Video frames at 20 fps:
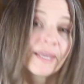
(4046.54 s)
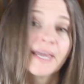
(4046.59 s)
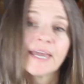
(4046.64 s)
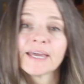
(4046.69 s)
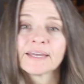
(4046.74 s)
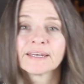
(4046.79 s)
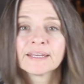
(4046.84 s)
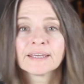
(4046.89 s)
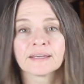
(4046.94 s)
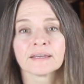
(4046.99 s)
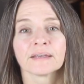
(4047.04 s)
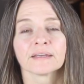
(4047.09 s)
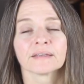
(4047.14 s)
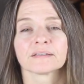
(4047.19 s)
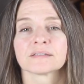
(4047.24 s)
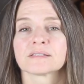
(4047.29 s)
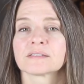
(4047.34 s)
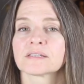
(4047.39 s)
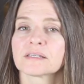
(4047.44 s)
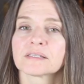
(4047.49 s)
Anna
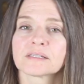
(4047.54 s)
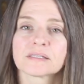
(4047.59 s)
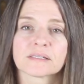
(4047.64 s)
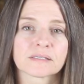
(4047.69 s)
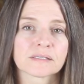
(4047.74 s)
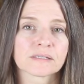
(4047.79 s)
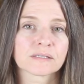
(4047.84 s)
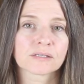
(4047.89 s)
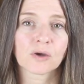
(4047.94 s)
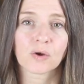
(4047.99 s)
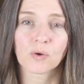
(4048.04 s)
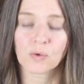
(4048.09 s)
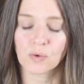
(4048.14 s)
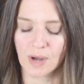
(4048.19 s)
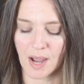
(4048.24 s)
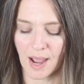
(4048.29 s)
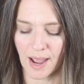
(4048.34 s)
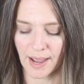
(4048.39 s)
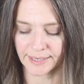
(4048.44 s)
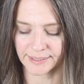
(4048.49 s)
just so
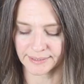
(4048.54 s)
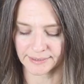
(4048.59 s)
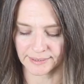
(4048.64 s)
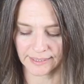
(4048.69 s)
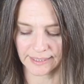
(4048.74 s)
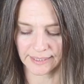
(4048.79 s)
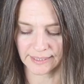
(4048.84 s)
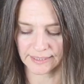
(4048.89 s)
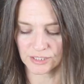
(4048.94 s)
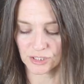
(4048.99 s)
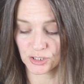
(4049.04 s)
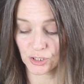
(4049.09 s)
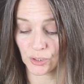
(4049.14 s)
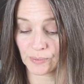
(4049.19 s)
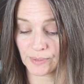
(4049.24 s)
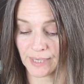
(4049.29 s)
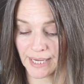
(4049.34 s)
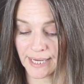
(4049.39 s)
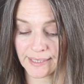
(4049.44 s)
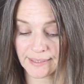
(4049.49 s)
kindly
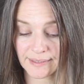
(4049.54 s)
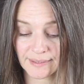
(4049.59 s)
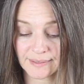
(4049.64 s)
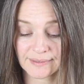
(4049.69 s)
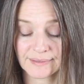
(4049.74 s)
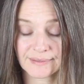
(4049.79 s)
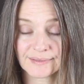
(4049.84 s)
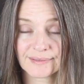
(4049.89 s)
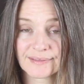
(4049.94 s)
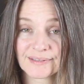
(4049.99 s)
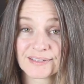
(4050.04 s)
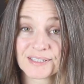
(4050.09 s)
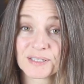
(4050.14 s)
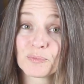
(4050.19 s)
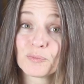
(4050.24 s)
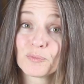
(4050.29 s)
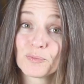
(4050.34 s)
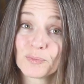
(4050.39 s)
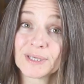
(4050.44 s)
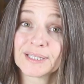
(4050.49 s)
donated
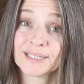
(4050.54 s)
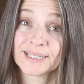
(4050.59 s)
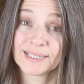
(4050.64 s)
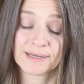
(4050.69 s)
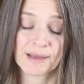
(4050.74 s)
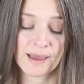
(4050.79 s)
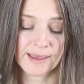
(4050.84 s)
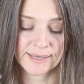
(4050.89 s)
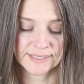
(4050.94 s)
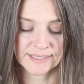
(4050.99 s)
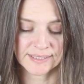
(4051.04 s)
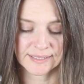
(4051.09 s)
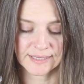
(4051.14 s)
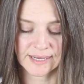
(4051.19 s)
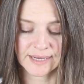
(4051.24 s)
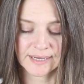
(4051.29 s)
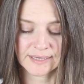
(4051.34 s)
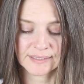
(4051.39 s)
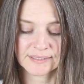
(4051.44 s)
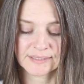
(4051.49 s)
some really nice
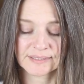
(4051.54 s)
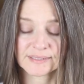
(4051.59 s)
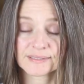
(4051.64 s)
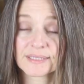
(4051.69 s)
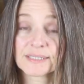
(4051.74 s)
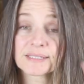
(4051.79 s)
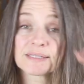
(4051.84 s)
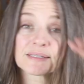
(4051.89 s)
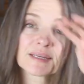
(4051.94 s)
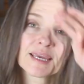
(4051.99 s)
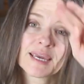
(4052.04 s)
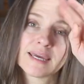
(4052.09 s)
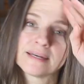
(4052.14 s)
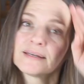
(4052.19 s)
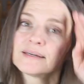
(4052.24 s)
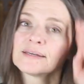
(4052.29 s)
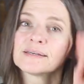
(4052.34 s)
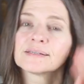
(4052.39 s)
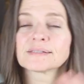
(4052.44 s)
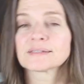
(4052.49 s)
things. This
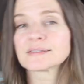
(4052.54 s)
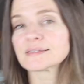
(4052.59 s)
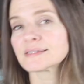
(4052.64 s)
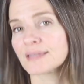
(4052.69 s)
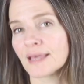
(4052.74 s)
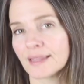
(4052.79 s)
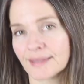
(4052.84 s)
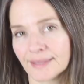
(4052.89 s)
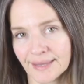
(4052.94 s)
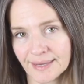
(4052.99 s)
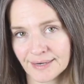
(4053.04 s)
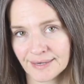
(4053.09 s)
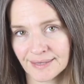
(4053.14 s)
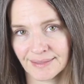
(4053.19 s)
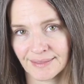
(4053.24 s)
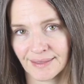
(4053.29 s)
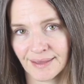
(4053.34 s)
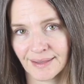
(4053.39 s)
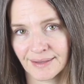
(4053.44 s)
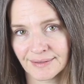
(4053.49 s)
Anna isn't selling
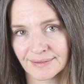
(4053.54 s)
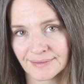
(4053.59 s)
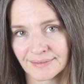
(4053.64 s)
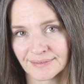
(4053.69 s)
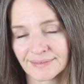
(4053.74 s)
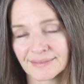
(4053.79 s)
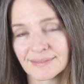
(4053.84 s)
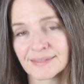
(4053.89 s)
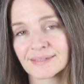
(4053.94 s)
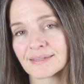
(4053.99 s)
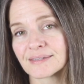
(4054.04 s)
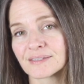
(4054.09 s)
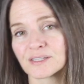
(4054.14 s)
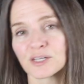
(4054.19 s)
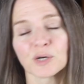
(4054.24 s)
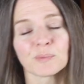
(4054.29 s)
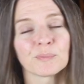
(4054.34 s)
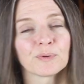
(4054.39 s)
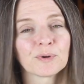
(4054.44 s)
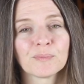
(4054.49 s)
anything. This
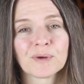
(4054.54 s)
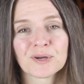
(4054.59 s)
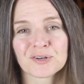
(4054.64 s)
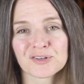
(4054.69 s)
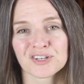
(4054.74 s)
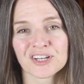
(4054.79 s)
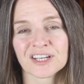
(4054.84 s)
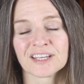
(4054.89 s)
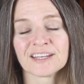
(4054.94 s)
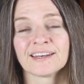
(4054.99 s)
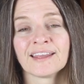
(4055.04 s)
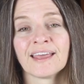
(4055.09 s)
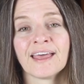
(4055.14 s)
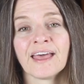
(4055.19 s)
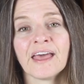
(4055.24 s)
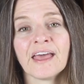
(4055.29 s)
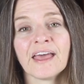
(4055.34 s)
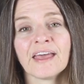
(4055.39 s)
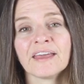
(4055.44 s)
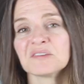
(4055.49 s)
isn't a promotion.
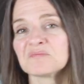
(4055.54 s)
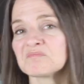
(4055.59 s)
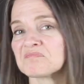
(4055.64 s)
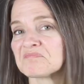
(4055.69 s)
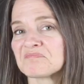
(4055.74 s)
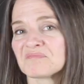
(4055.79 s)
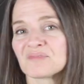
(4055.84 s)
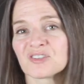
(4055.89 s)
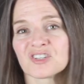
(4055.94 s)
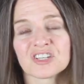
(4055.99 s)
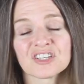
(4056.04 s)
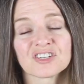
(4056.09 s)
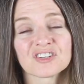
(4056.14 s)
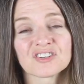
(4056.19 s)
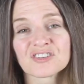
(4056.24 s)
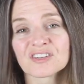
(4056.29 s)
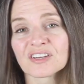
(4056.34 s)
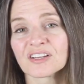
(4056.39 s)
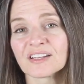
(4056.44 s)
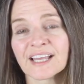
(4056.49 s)
She
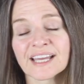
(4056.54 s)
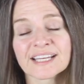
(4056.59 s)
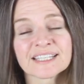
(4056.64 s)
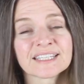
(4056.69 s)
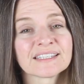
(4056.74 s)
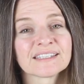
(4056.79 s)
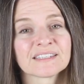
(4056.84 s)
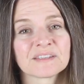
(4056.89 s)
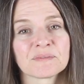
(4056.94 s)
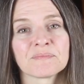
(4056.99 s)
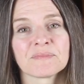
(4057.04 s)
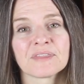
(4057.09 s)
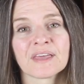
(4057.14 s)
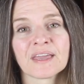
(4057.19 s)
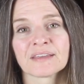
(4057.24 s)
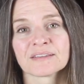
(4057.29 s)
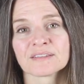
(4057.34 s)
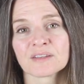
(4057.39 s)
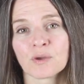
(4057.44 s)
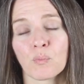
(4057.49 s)
just collected some
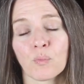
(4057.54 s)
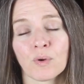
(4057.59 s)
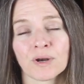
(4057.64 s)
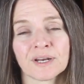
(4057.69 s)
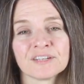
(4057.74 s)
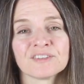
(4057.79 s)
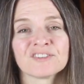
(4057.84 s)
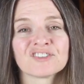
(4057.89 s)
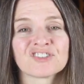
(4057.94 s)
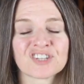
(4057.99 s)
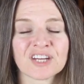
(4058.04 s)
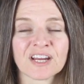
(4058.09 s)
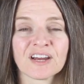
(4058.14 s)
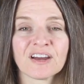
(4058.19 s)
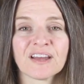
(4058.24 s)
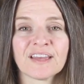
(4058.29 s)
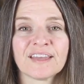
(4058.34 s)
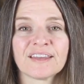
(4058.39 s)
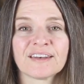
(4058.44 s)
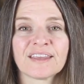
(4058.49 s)
things and wanted to
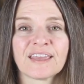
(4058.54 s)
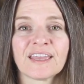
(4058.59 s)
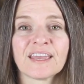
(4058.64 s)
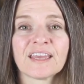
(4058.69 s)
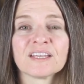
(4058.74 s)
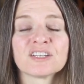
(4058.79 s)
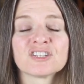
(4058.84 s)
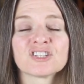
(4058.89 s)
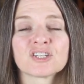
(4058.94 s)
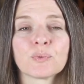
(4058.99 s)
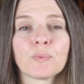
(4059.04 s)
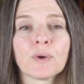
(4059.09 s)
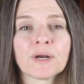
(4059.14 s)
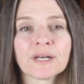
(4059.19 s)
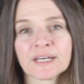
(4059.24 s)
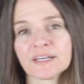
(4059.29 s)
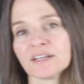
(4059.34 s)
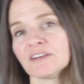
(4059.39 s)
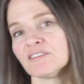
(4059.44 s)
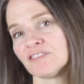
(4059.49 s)
share it, and she
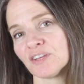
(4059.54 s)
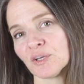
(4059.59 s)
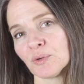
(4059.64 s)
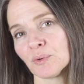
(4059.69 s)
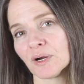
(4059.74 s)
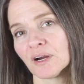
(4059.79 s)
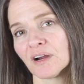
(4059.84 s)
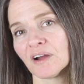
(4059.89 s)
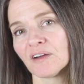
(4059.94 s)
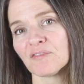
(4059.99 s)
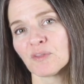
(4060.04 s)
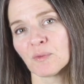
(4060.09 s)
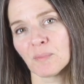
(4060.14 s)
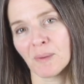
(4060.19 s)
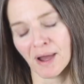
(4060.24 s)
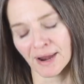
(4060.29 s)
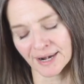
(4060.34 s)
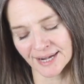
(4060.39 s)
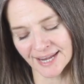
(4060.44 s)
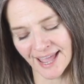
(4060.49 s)
wanted a viewer of the
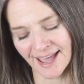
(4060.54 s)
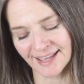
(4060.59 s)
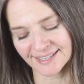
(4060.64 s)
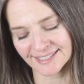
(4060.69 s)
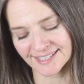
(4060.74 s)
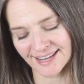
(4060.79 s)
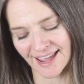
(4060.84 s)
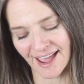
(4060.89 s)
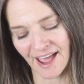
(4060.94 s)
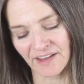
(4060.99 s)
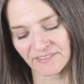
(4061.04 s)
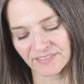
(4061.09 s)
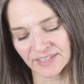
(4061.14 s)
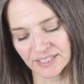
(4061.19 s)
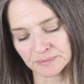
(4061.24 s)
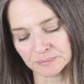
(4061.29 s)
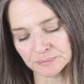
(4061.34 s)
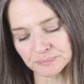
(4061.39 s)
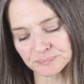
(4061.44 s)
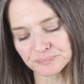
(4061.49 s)
podcast to have
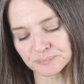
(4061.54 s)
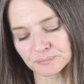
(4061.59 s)
it.